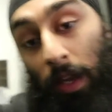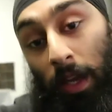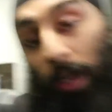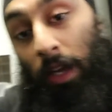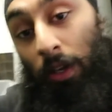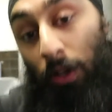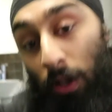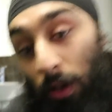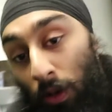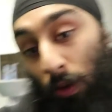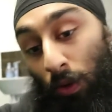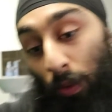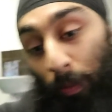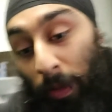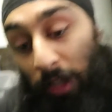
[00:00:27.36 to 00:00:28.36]
and
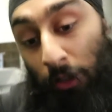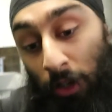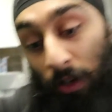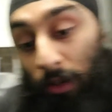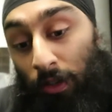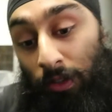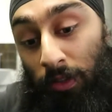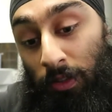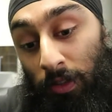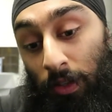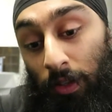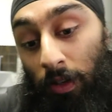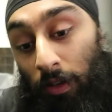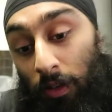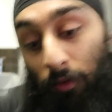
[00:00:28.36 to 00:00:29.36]
no metcons
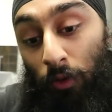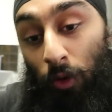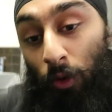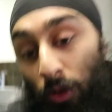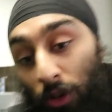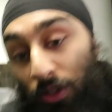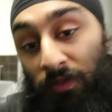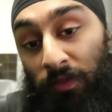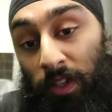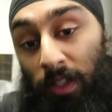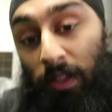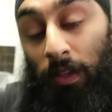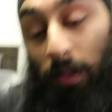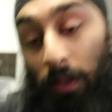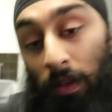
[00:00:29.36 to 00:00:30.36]
for crossfit